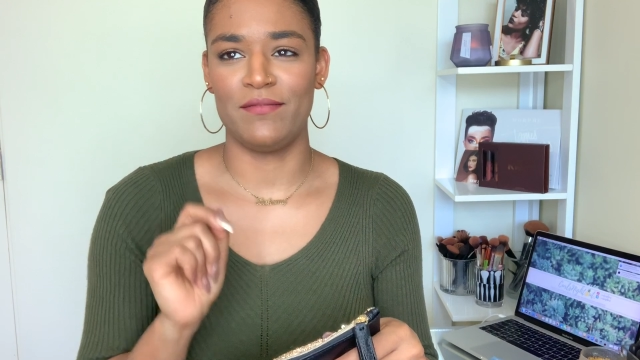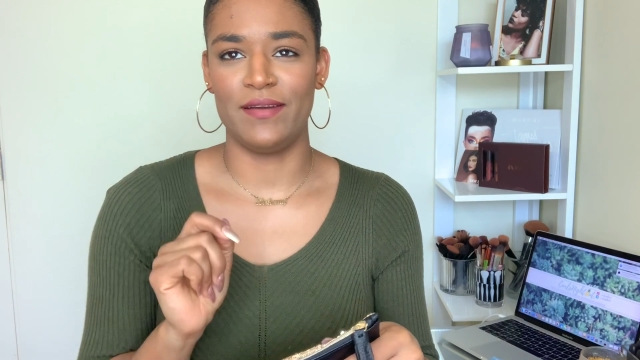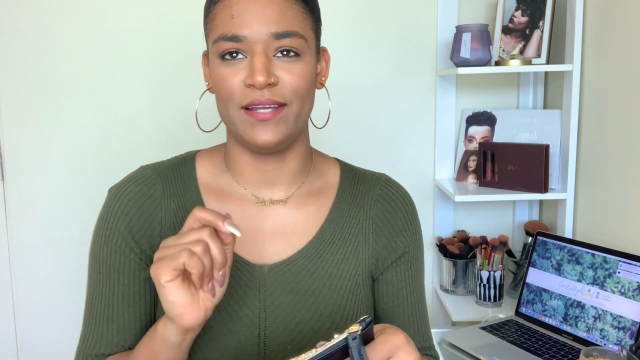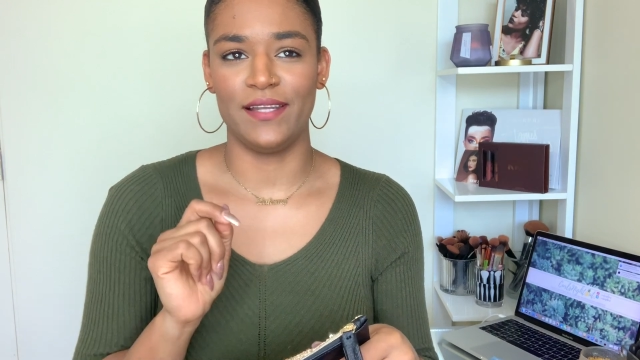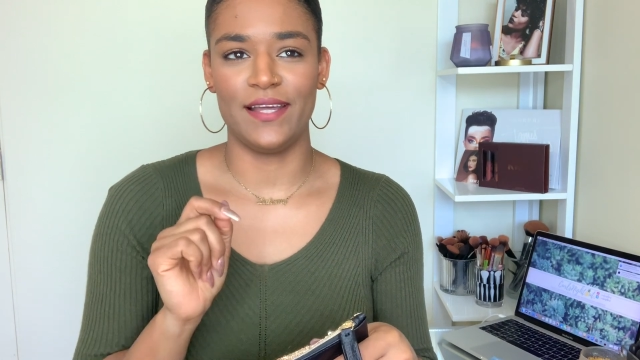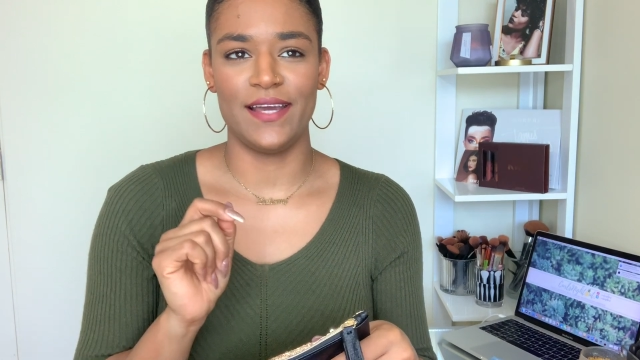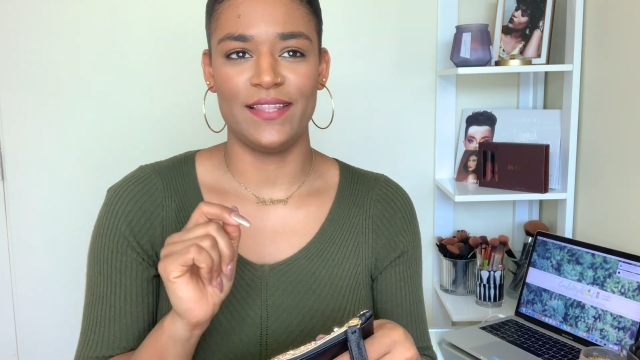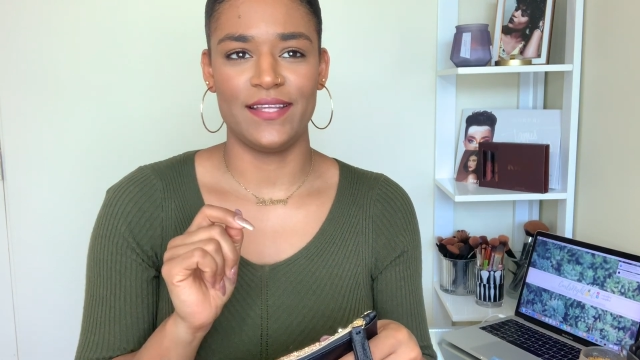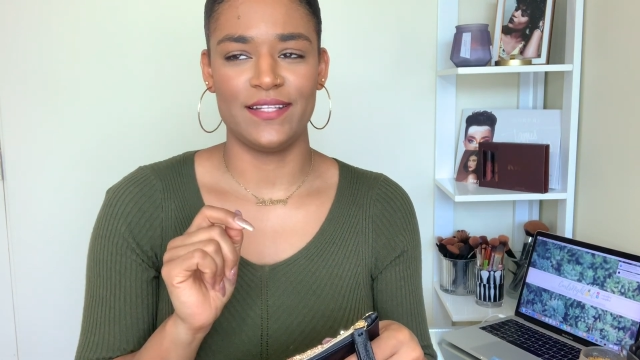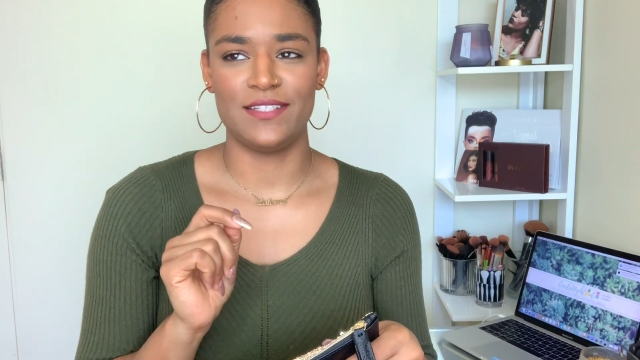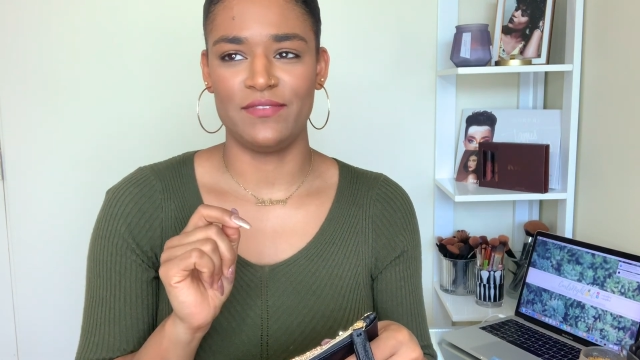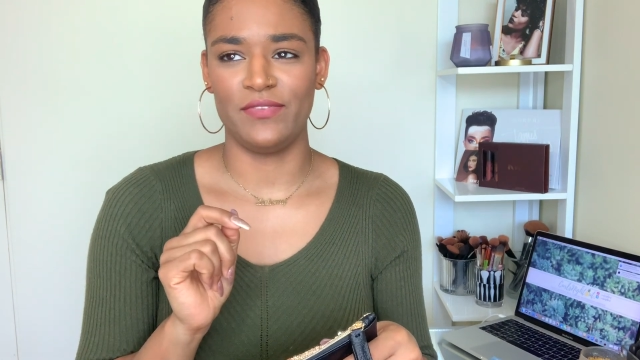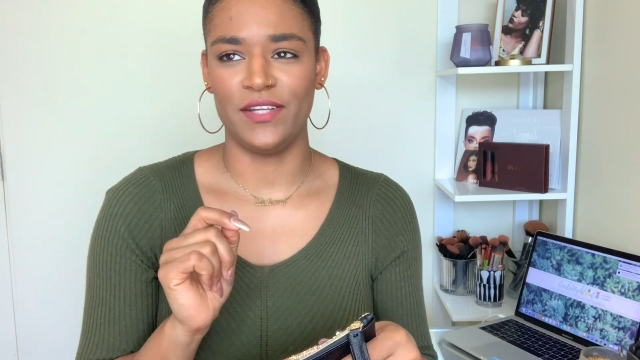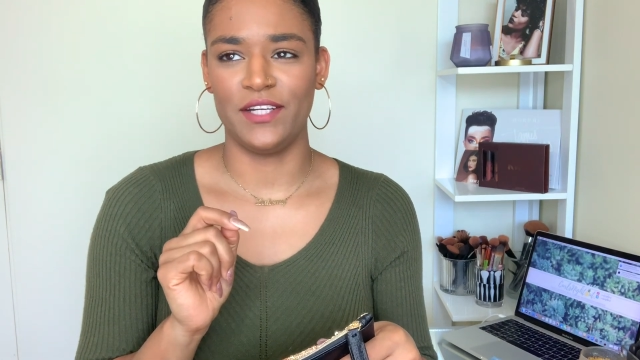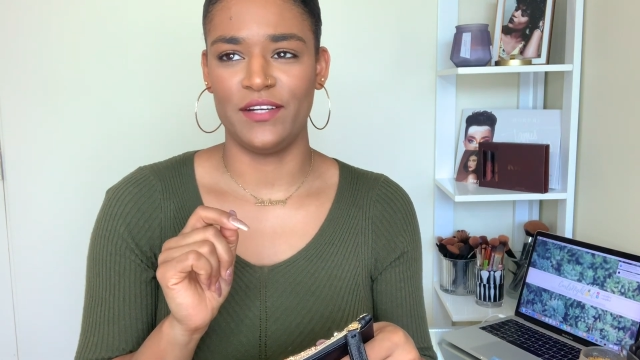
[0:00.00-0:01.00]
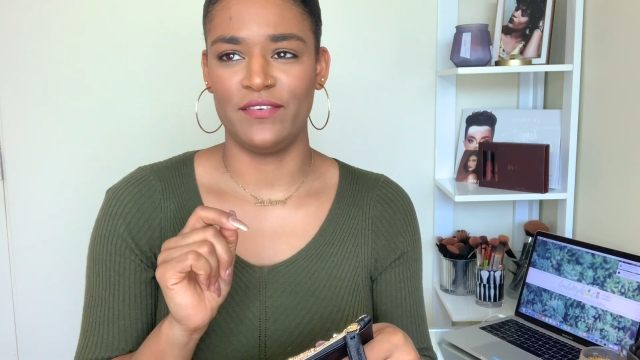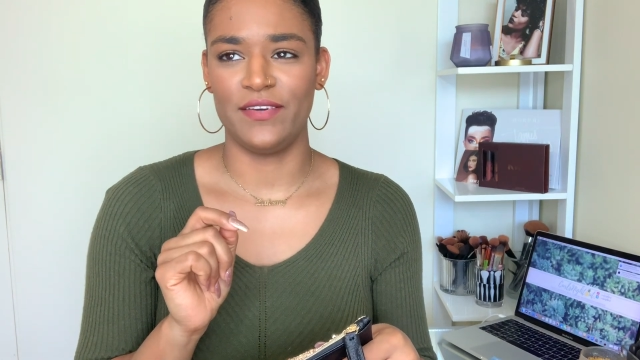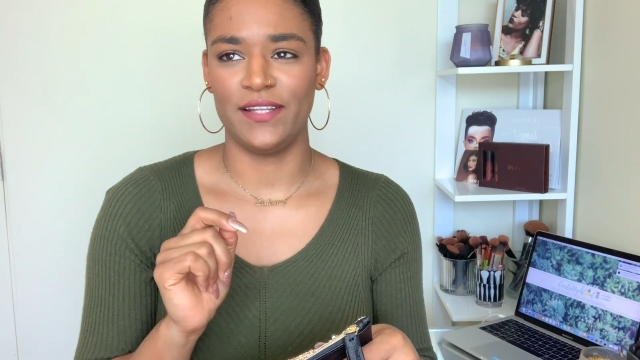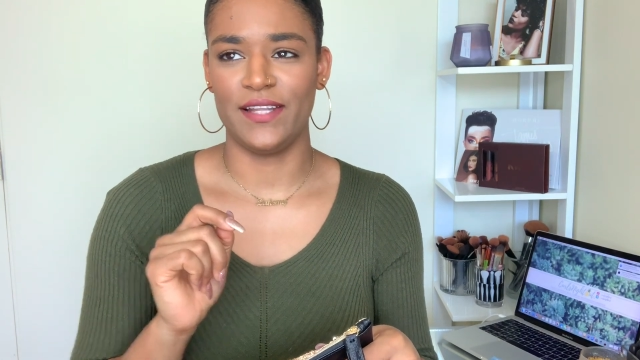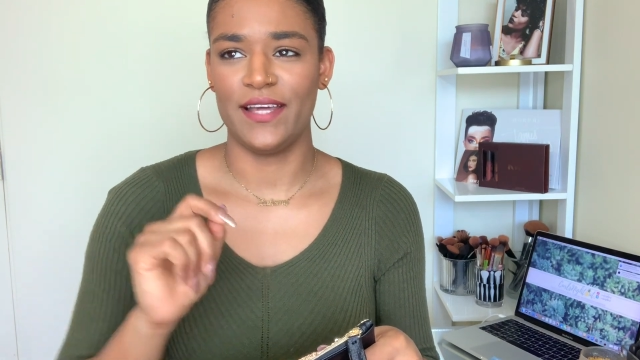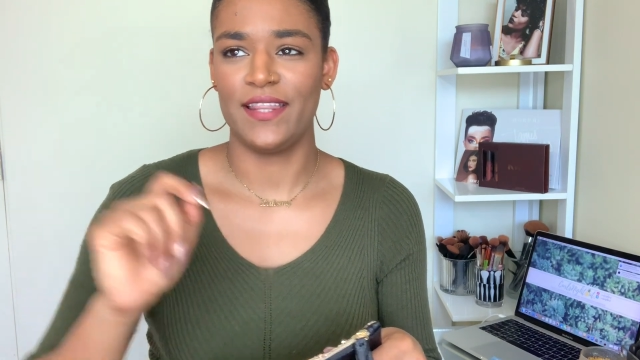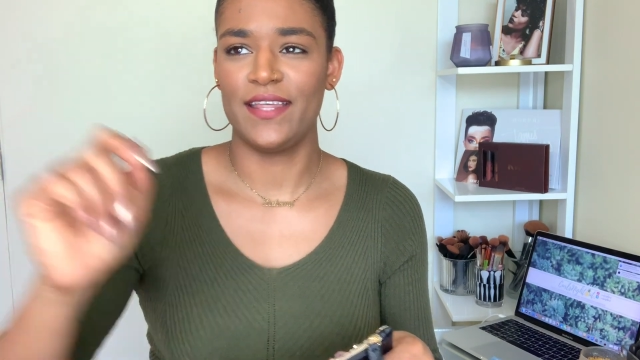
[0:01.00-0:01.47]
ring light that's
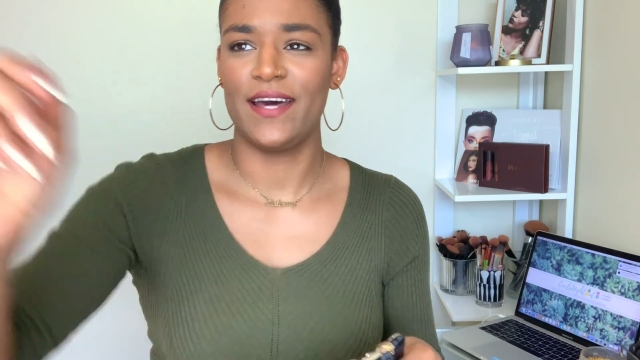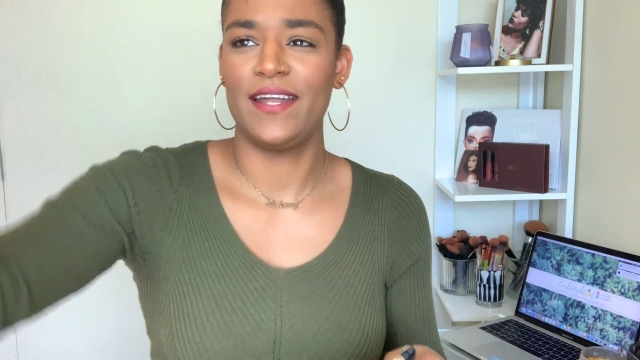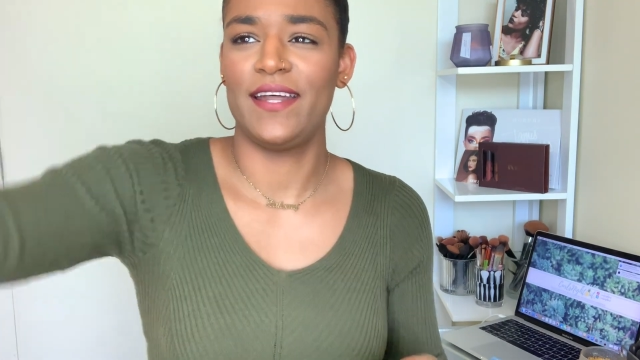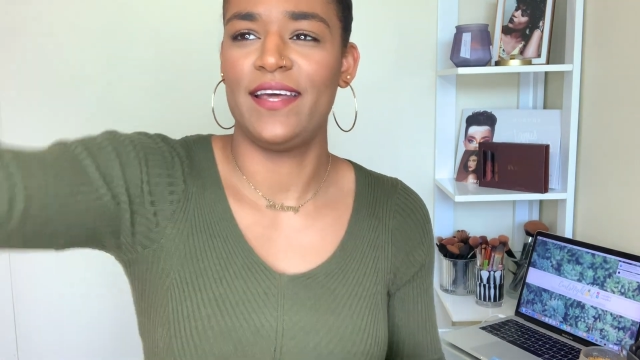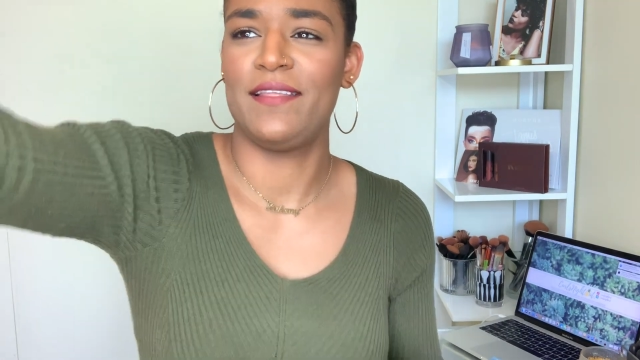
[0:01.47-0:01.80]
flickering like that.